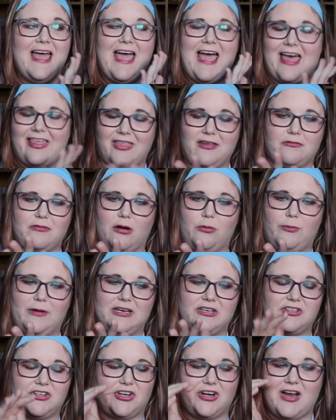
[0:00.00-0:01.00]
And then read
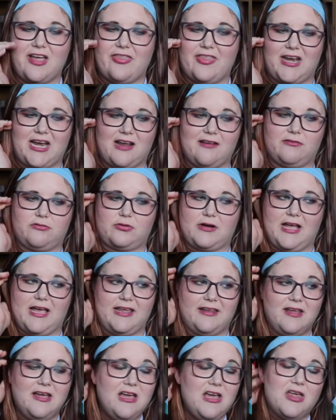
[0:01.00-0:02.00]
Winter, and then I've
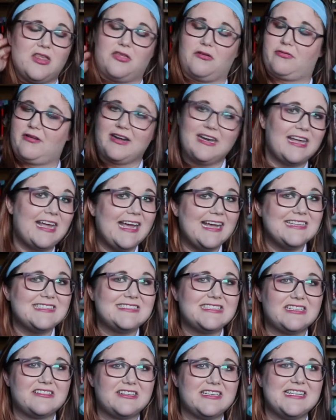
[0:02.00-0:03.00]
read the Renegade
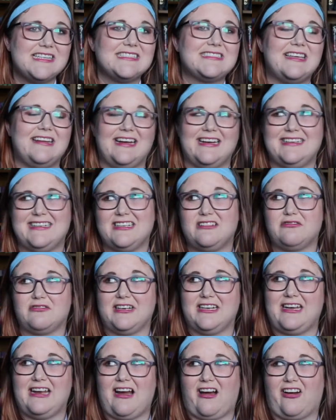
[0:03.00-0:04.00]
series, and I did
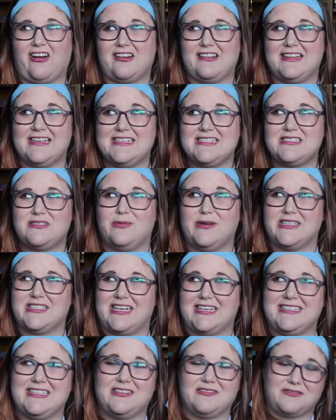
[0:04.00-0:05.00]
read Hurtless, which I
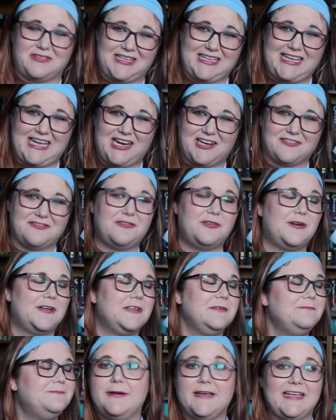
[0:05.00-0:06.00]
didn't really care
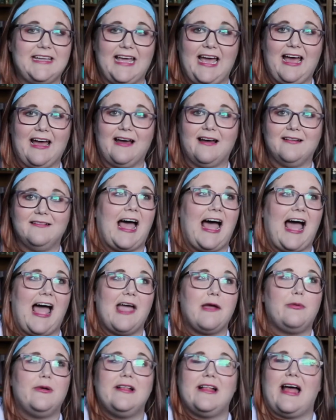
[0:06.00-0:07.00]
for. But yeah, I
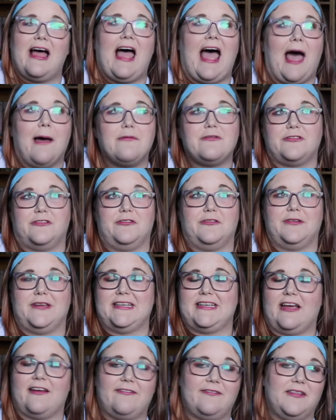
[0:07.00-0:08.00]
will absolutely
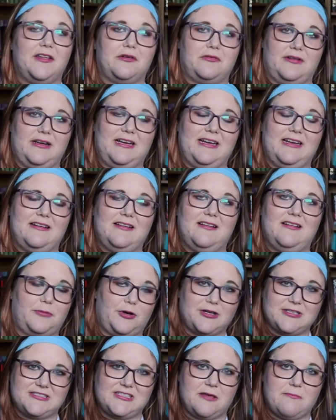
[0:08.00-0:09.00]
definitely read
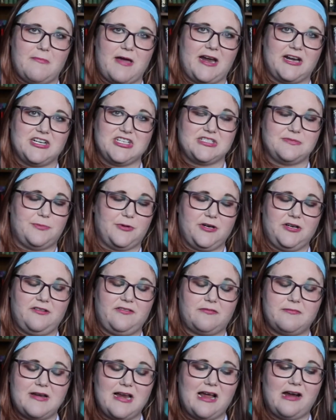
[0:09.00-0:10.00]
Marissa Mayer's book
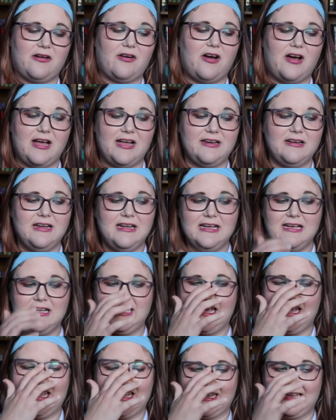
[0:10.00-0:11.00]
from now on,
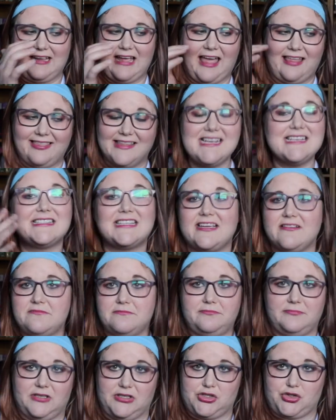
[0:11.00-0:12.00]
and at least give
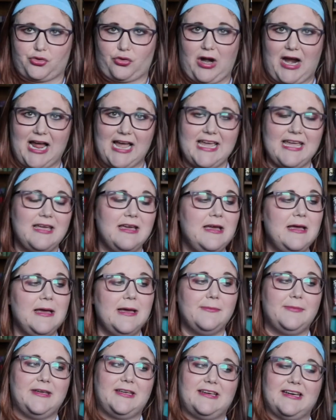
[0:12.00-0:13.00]
them the try,
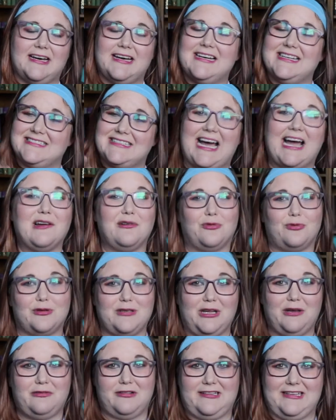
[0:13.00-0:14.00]
because I
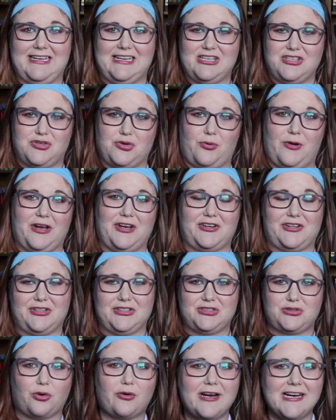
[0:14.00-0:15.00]
really, really enjoy her
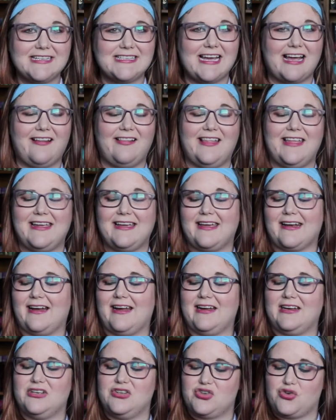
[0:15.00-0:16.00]
storytelling, and I
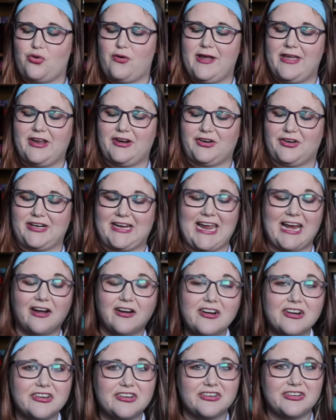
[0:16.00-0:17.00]
enjoy her
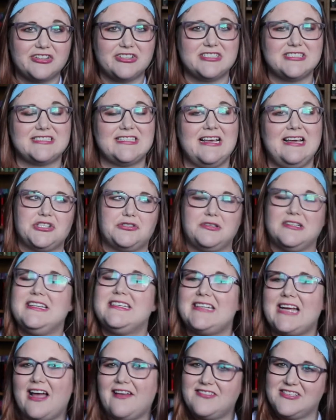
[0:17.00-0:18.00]
characters. She really
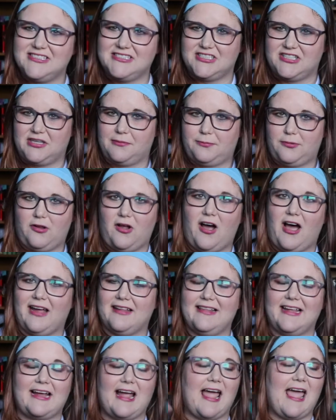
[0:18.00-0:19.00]
dives into the plot.
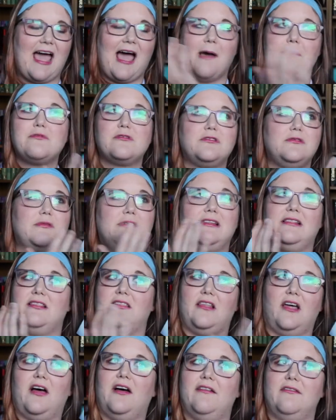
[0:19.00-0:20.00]
Like, I absolutely
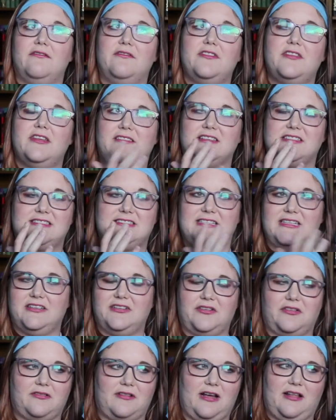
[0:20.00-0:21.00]
loved the
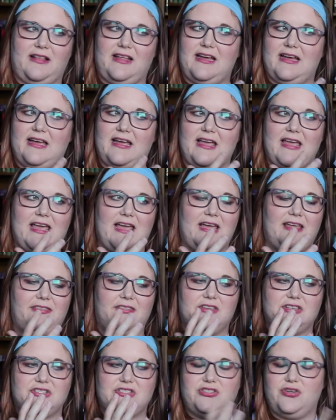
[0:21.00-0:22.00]
Cinderella and
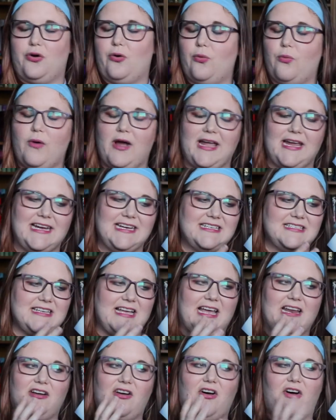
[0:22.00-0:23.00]
the Snow White
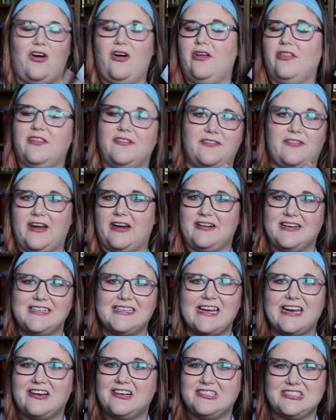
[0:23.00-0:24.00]
and all the fairy
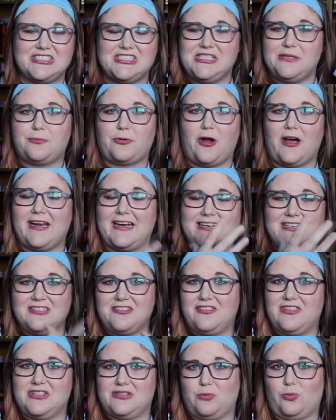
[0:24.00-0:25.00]
tales that she brought into
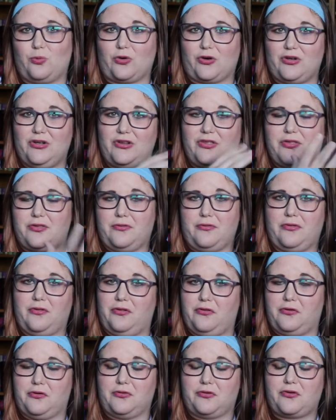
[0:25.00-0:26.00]
this world through the
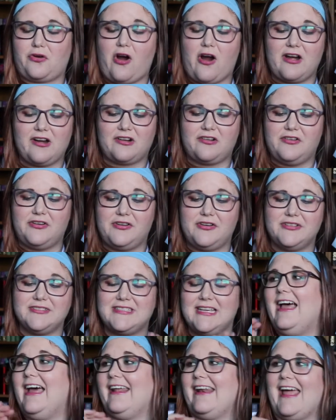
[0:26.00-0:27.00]
Lunar Chronicles,
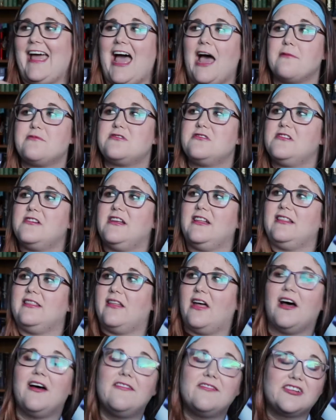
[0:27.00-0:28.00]
and I absolutely
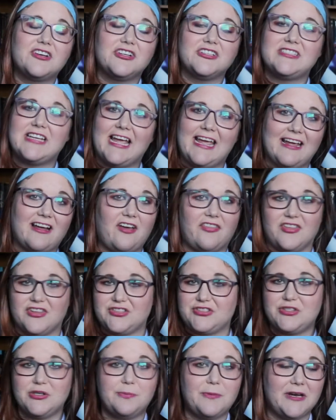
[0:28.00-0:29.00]
loved her take on the
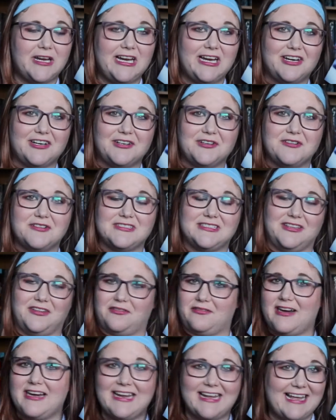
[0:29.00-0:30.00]
superheroes and the
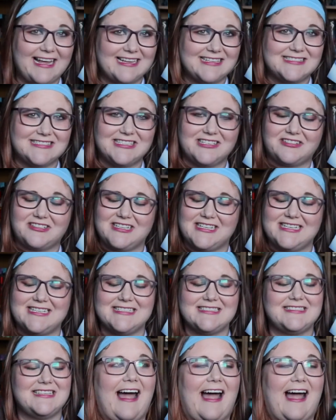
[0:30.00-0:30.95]
Renegade series.